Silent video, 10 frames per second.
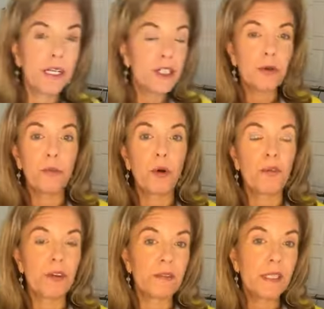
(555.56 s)
turn it into a
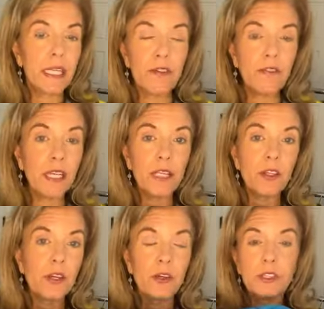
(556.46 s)
more of an
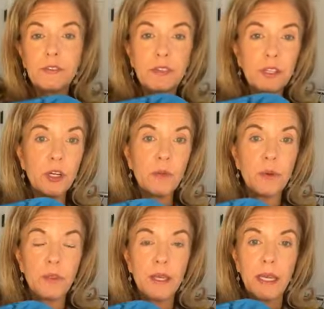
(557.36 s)
evening look or a different
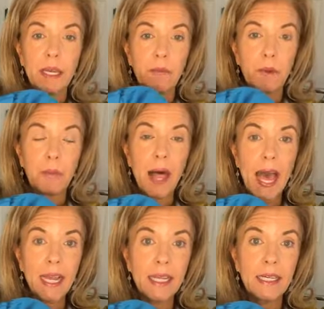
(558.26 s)
look with, with
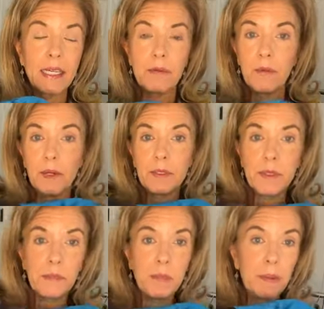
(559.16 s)
black,
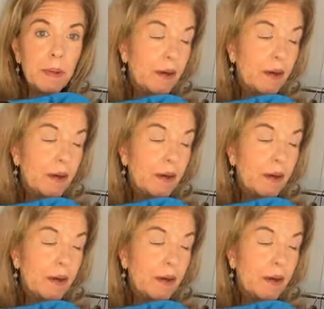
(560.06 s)
wear some,